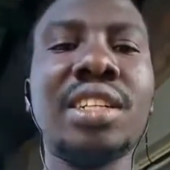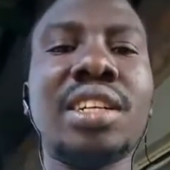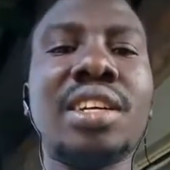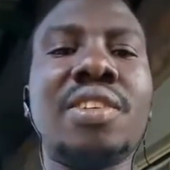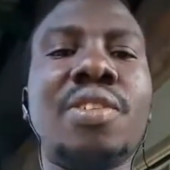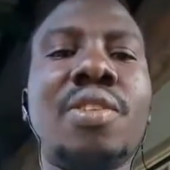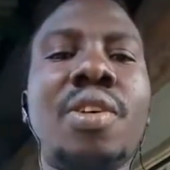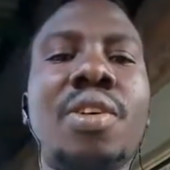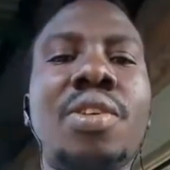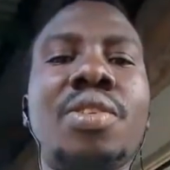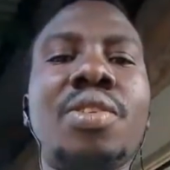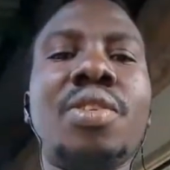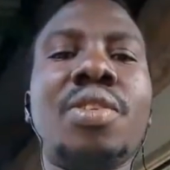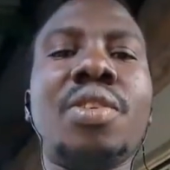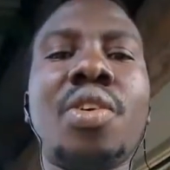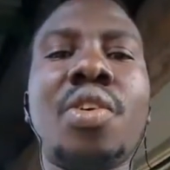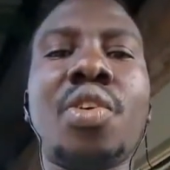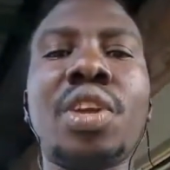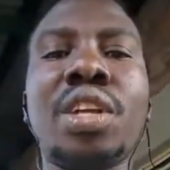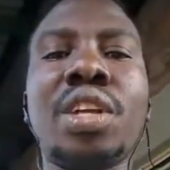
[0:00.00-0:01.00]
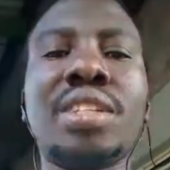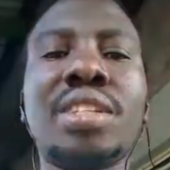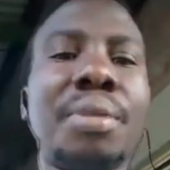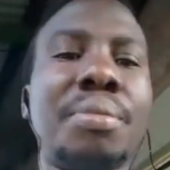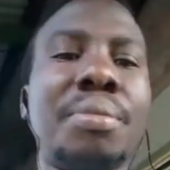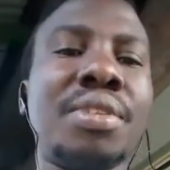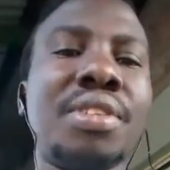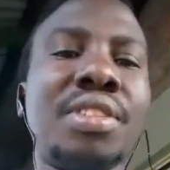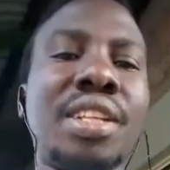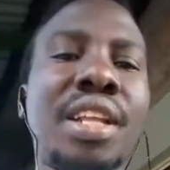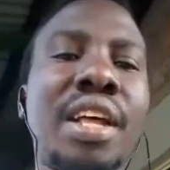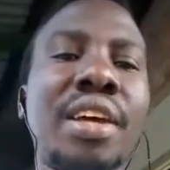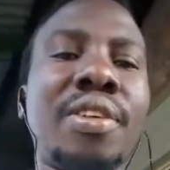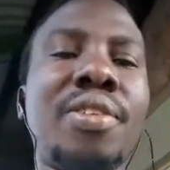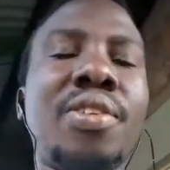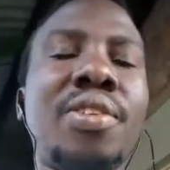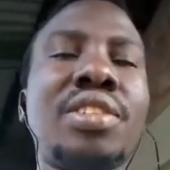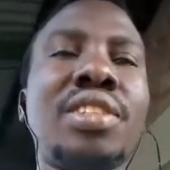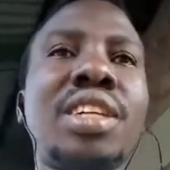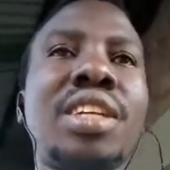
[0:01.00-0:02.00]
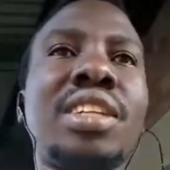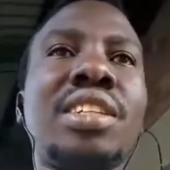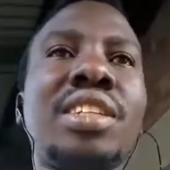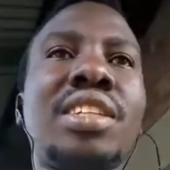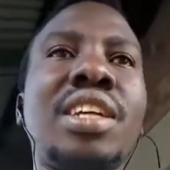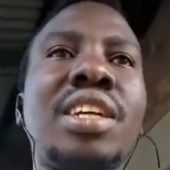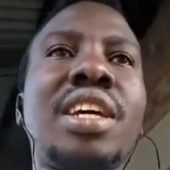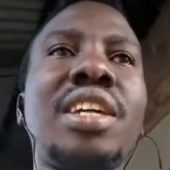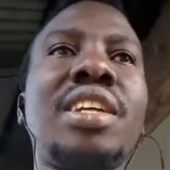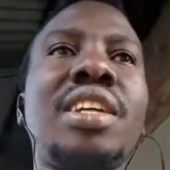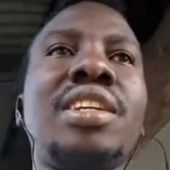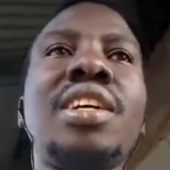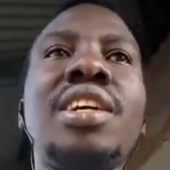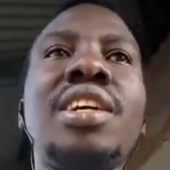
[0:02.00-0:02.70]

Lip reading: gone on a Sabbath. It's like God just decided